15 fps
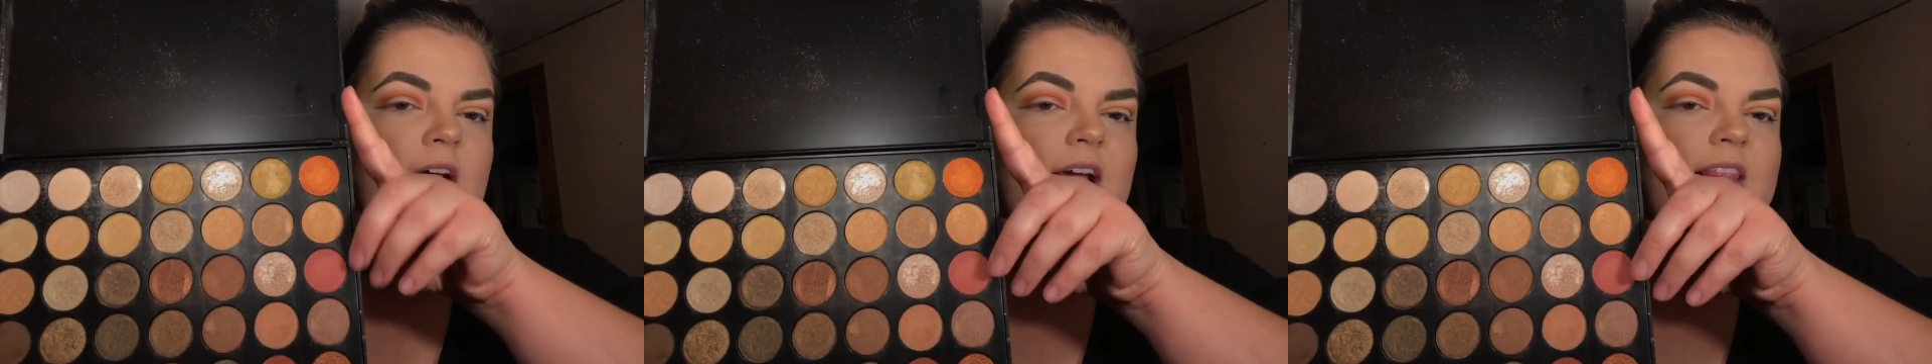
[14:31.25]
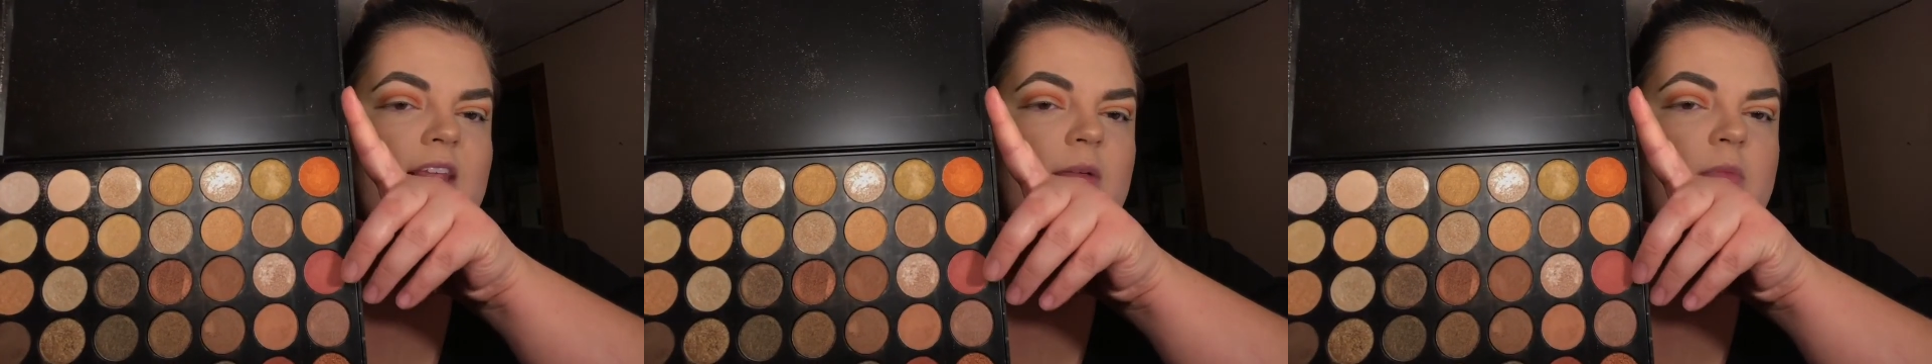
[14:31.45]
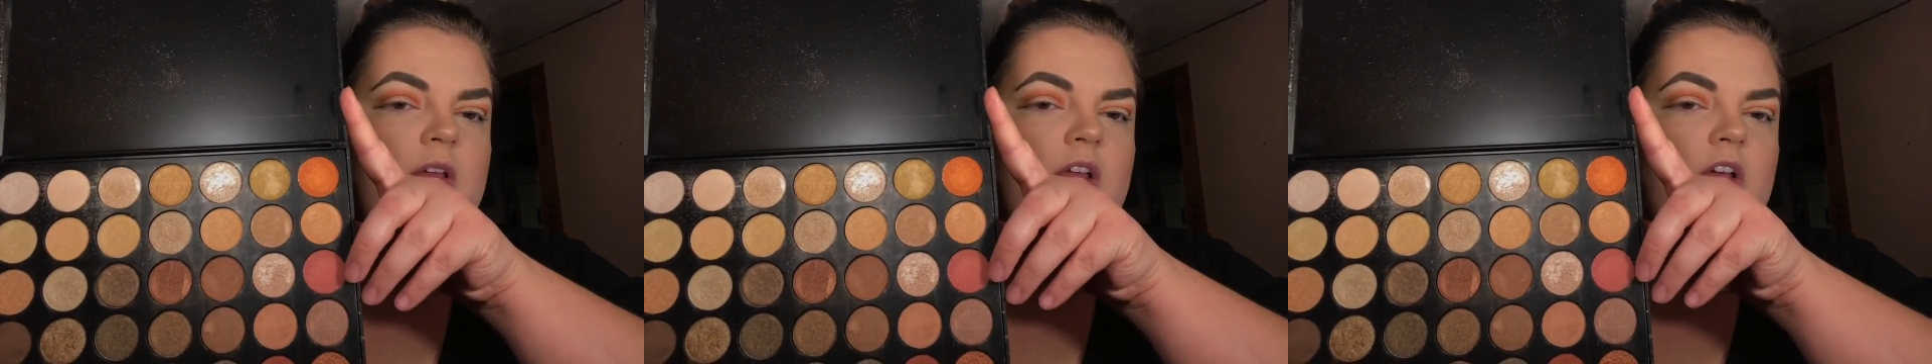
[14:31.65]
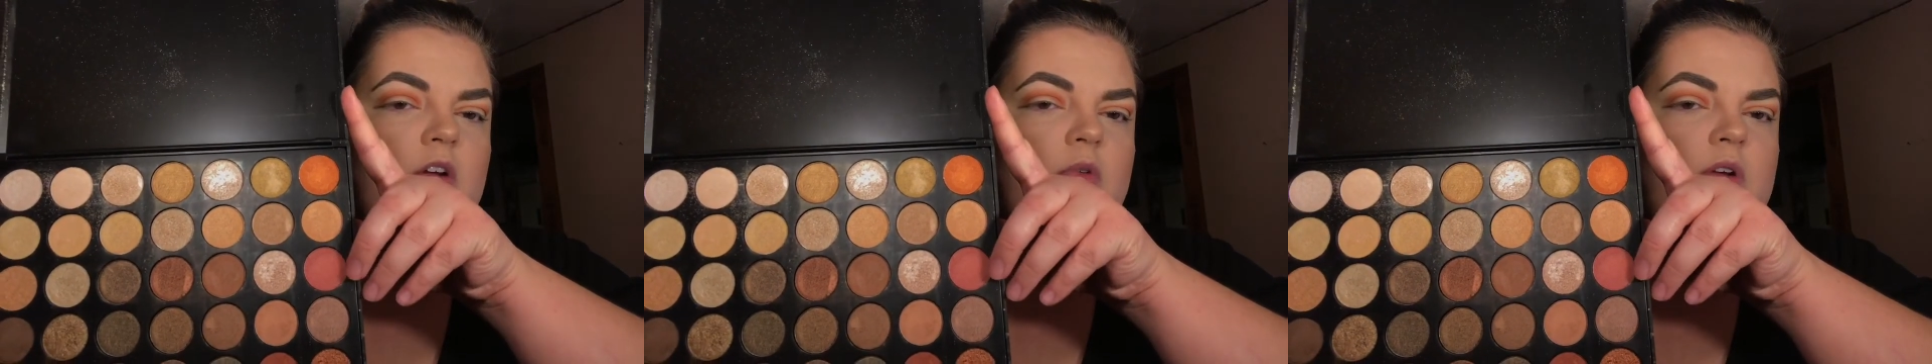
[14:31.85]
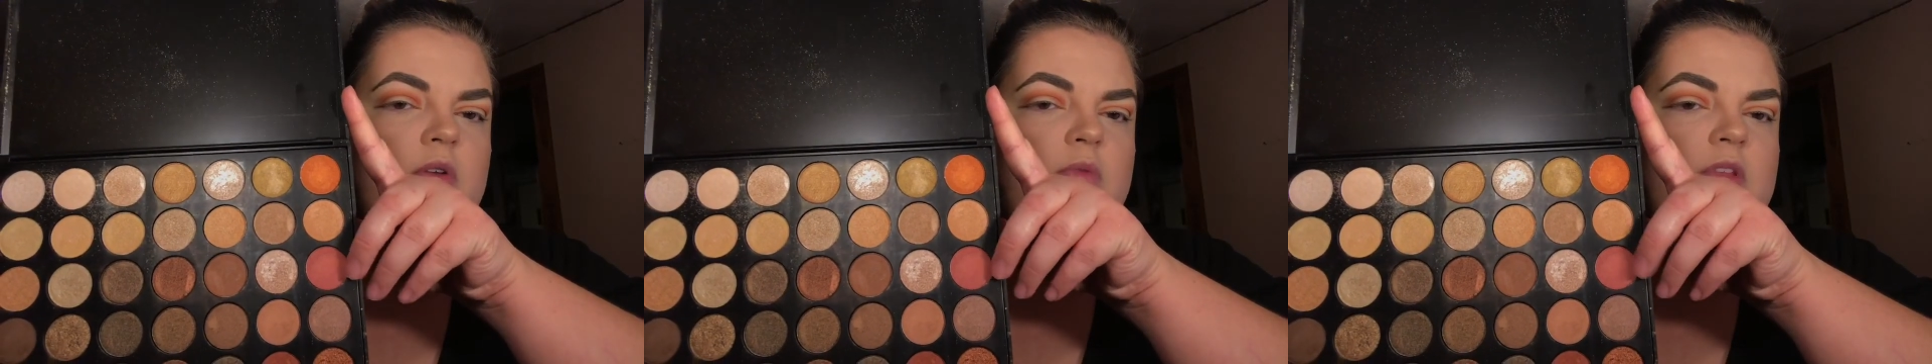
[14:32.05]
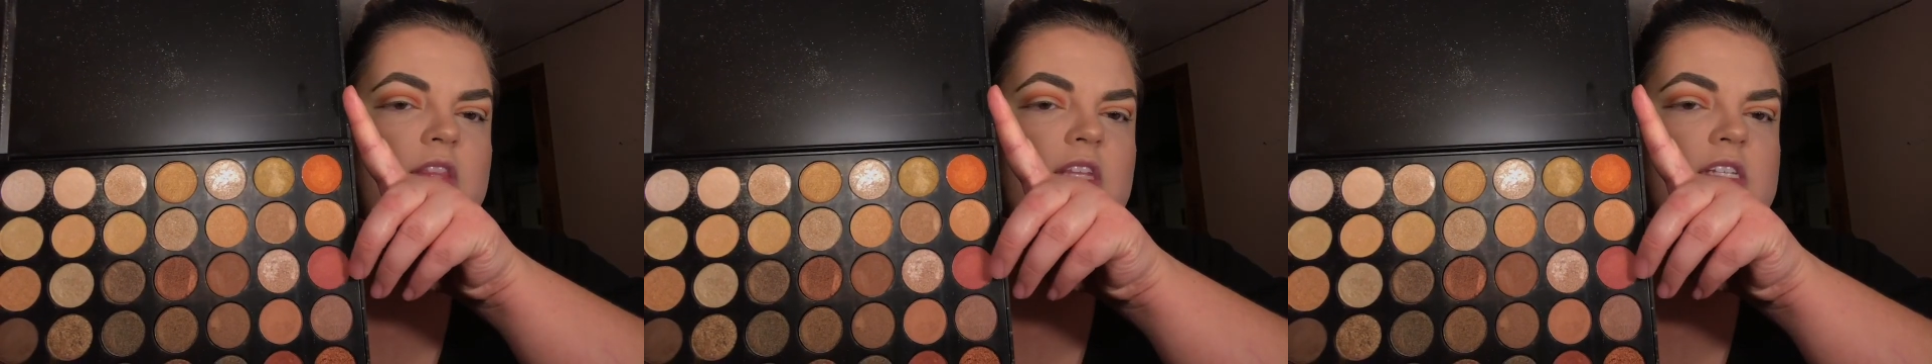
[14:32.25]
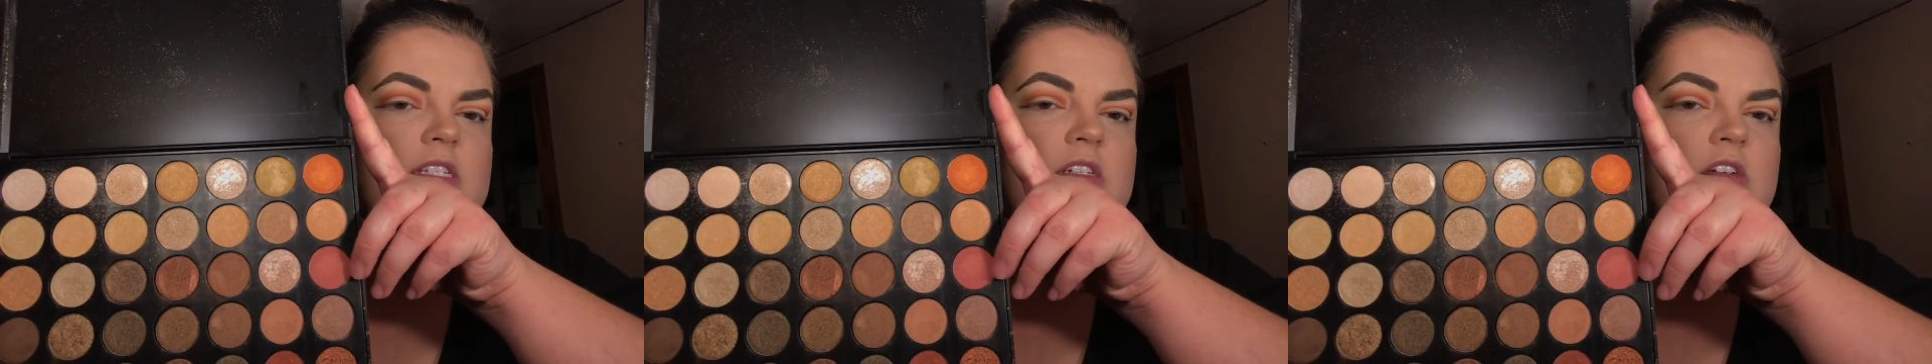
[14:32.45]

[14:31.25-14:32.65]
I think I'm gonna go in with this